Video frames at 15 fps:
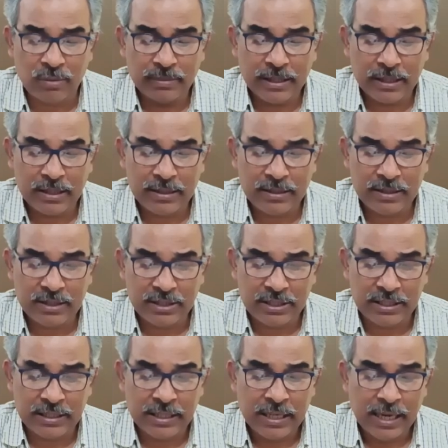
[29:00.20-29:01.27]
of the
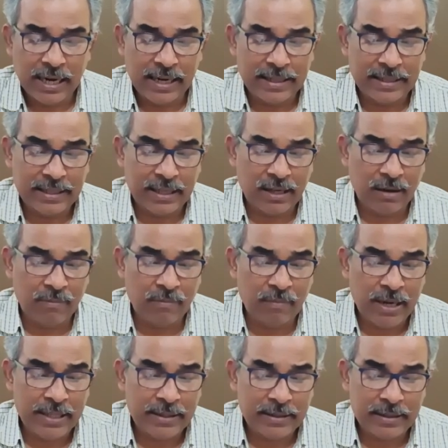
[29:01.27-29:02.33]
country, and the
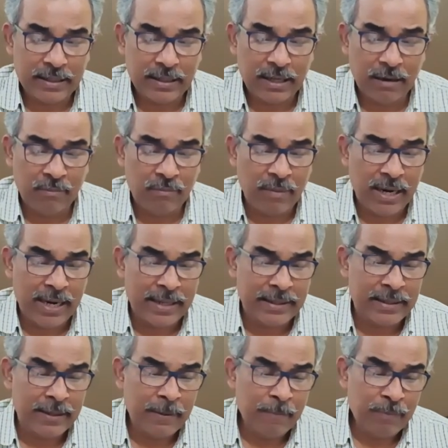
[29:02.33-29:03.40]

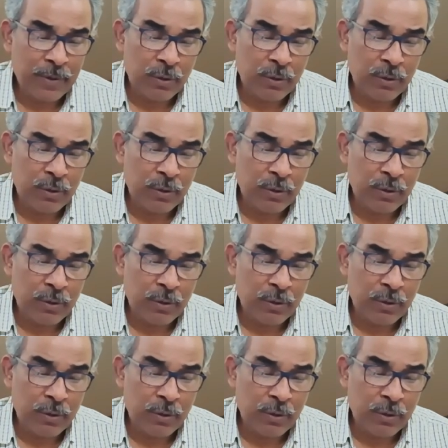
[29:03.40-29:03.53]
government